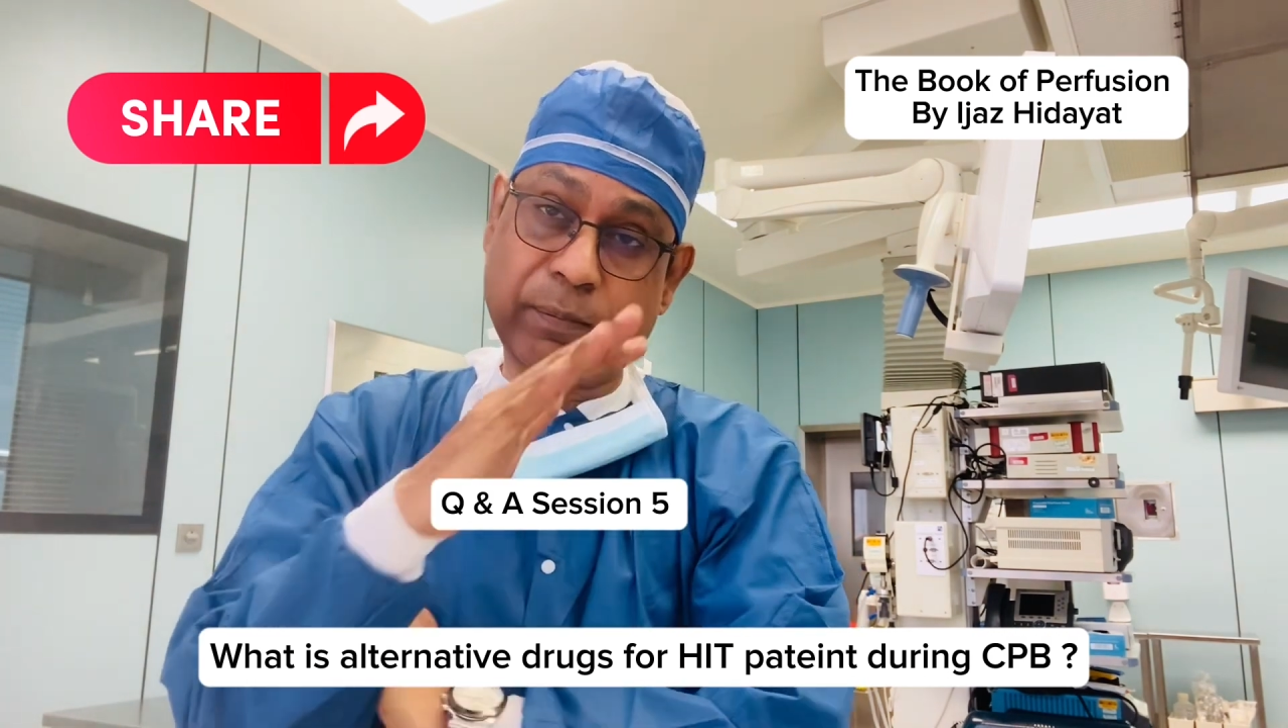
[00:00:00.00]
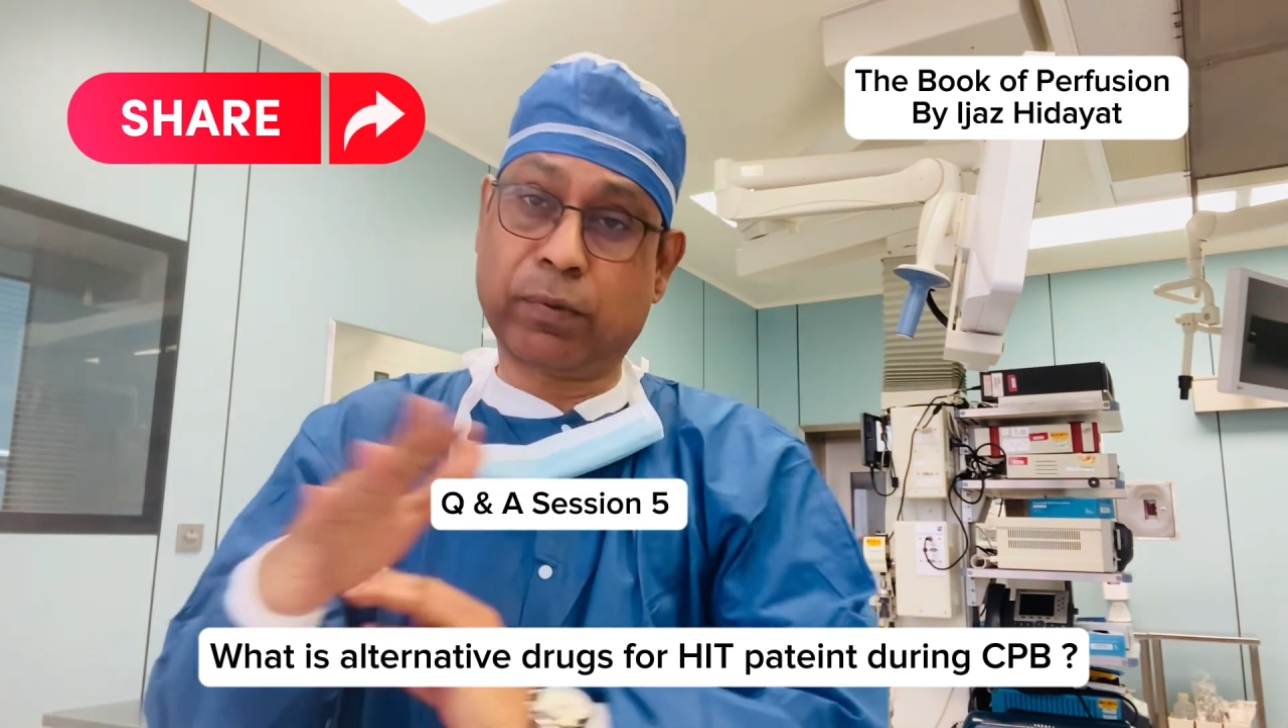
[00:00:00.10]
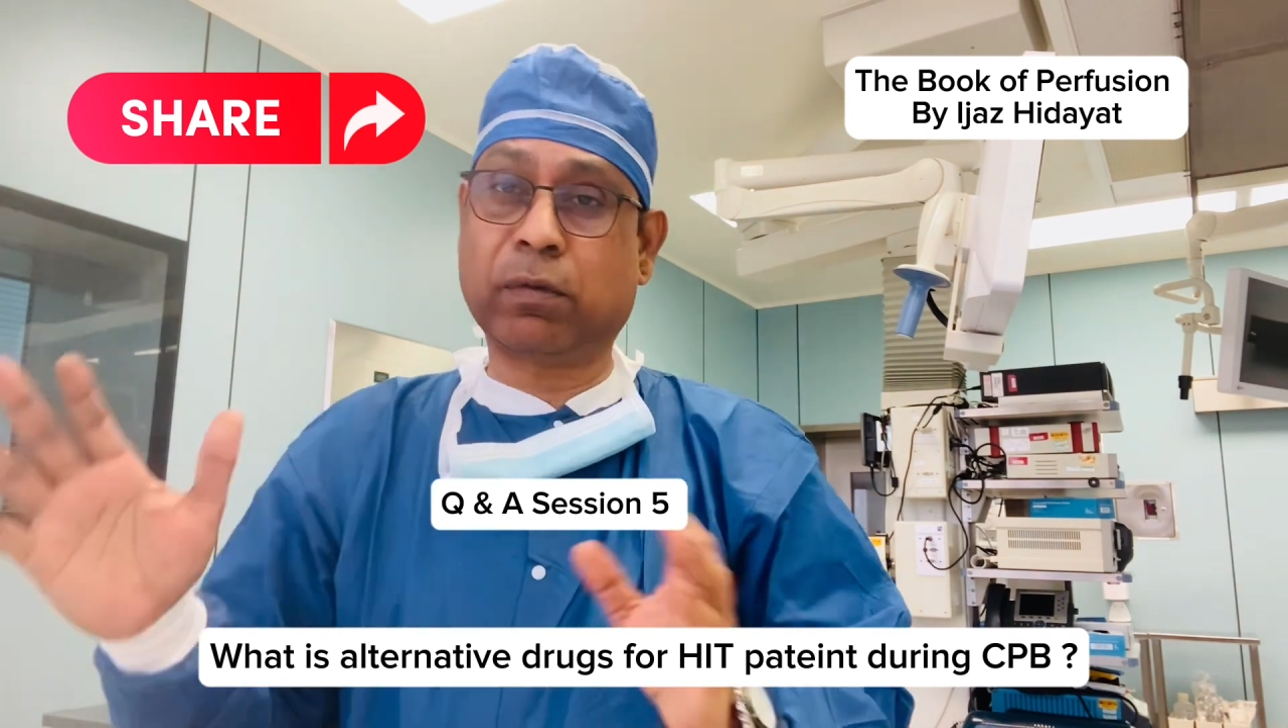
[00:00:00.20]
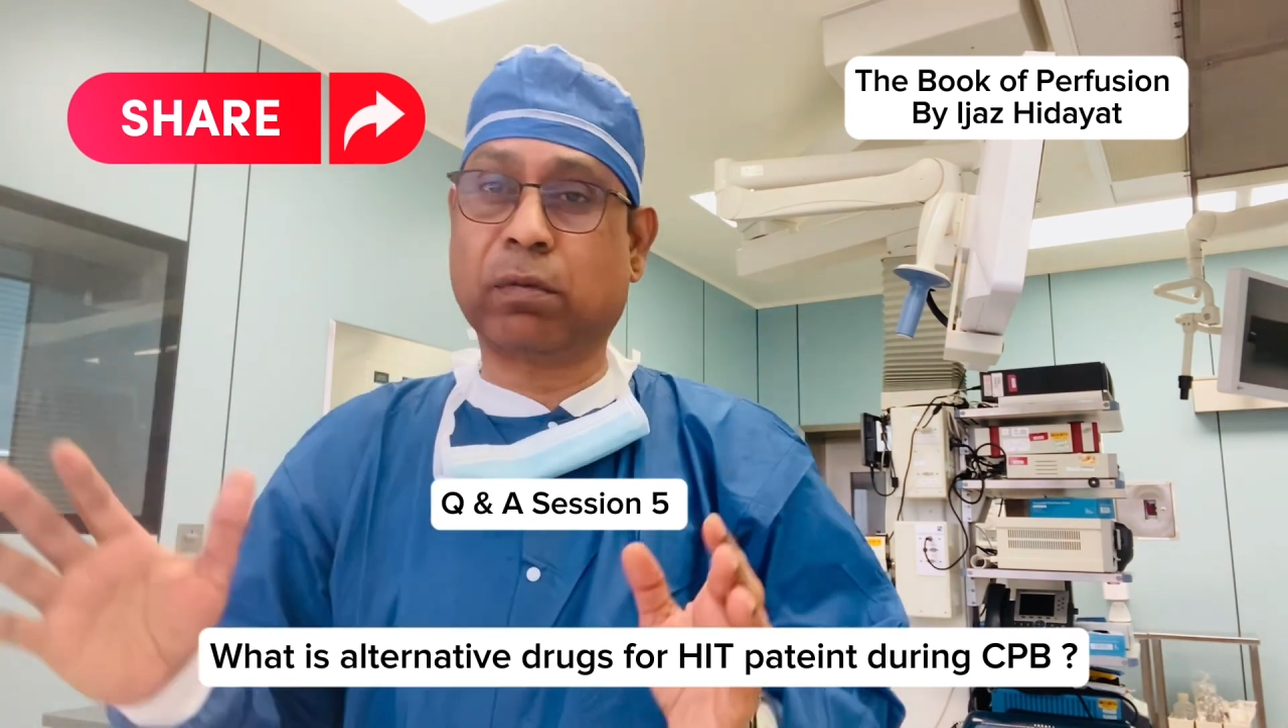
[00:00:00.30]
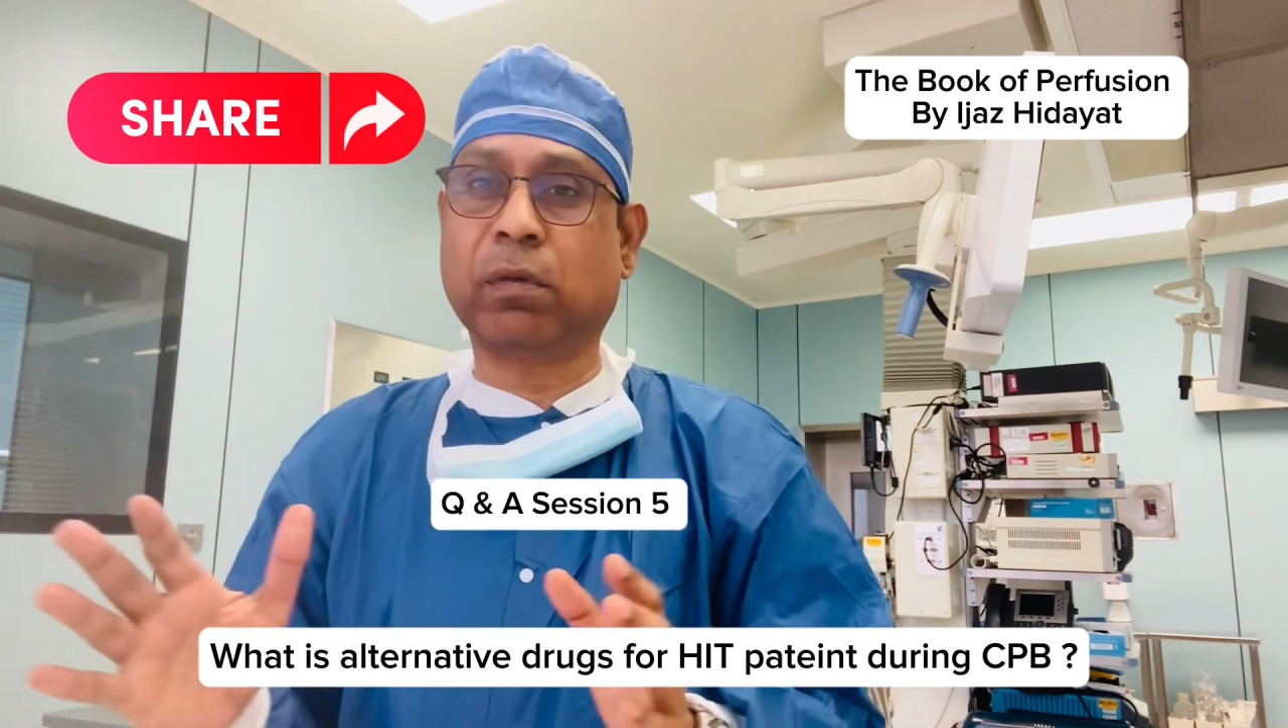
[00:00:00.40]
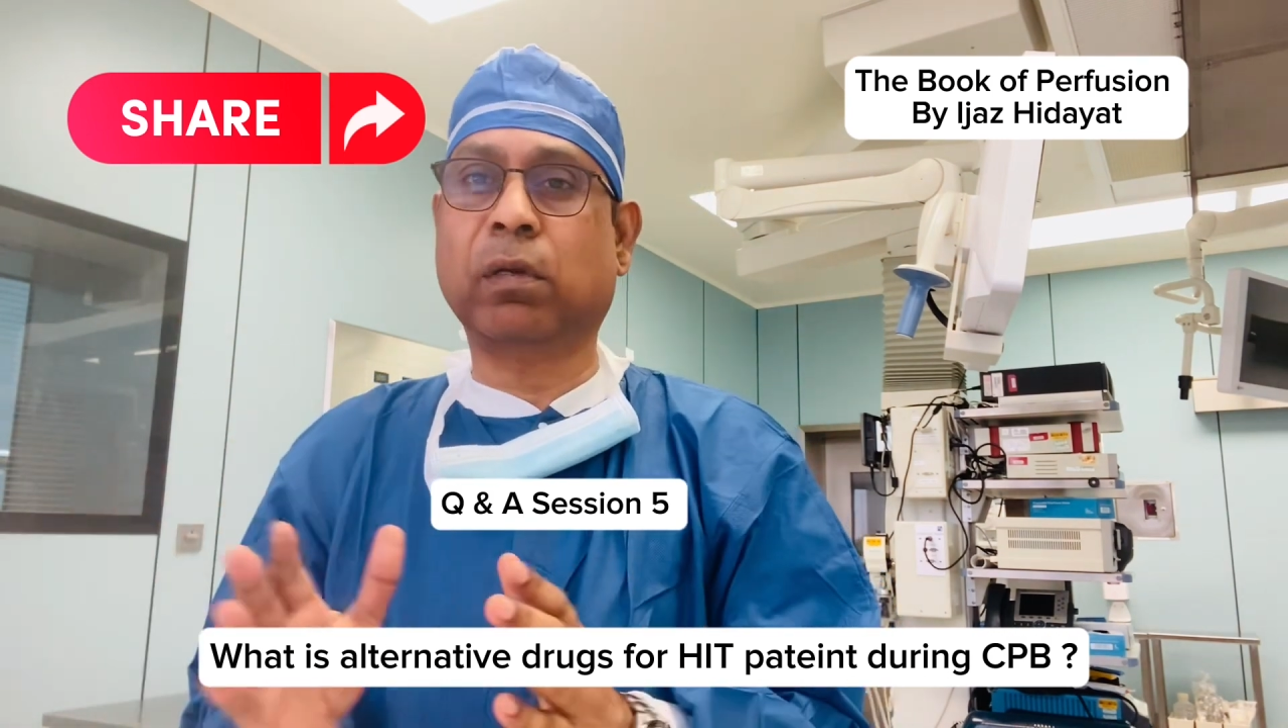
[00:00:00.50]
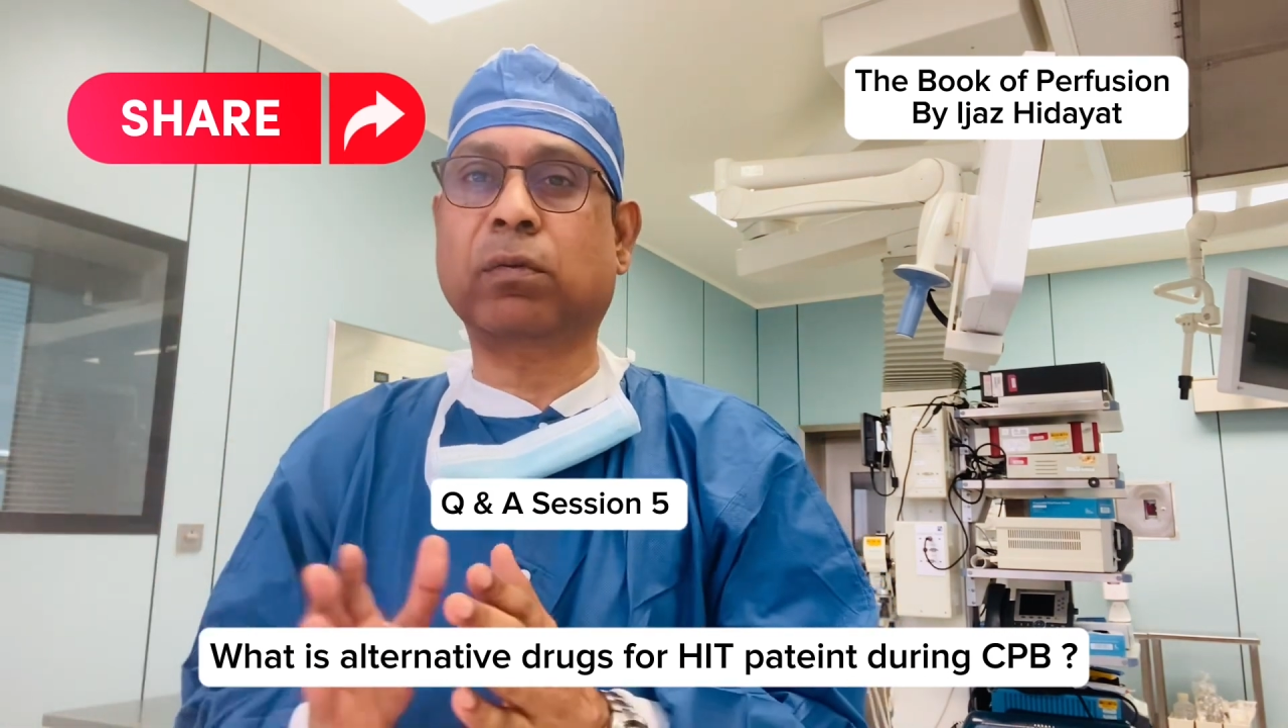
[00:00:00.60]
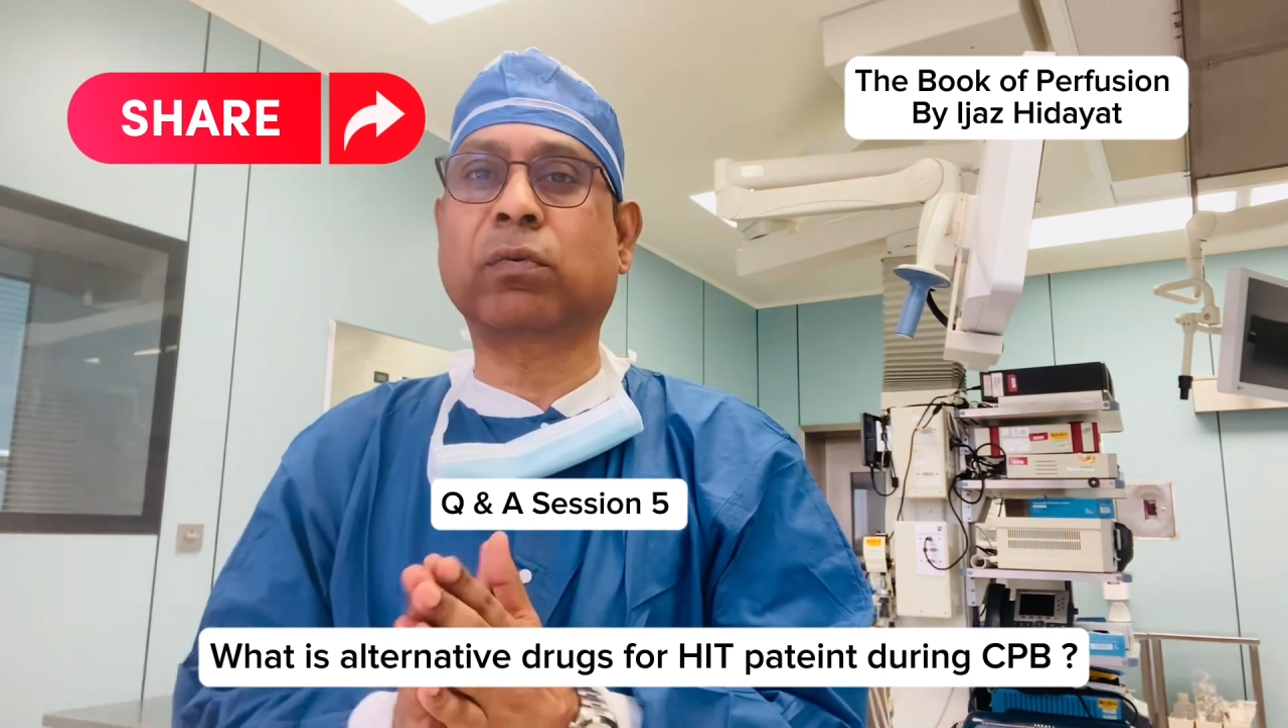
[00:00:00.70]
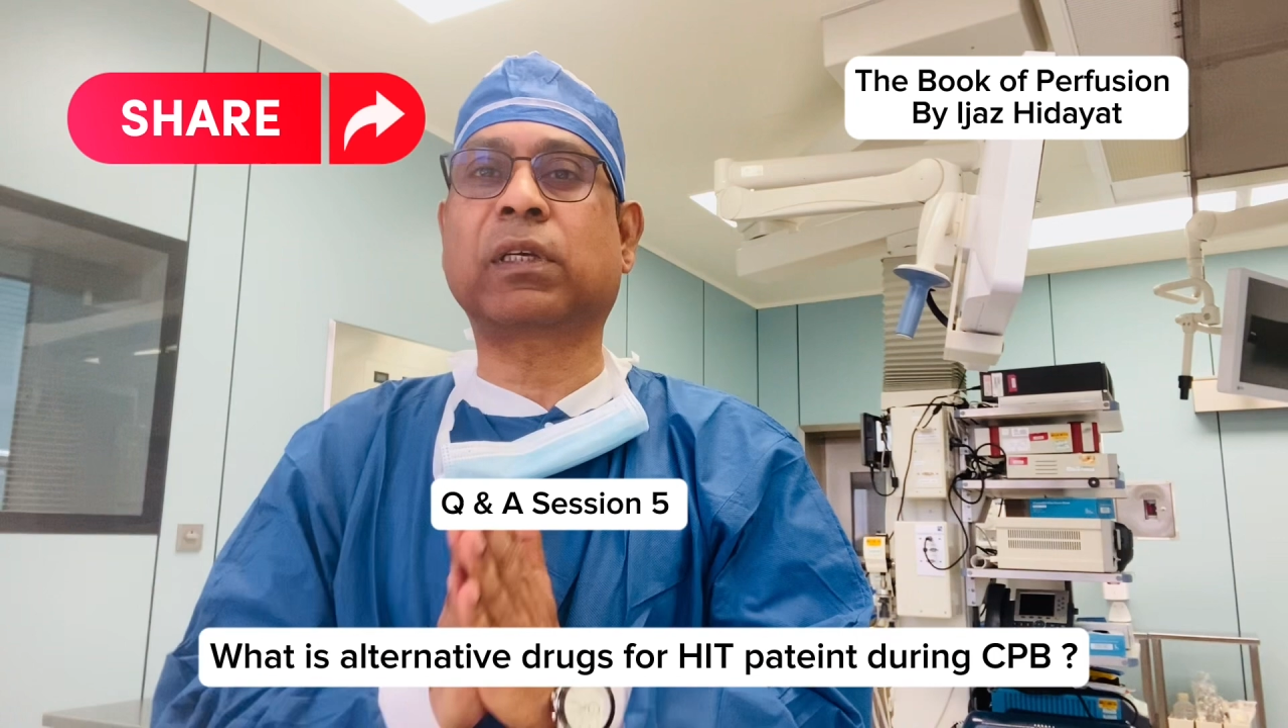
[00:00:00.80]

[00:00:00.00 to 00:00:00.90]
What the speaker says: protocol to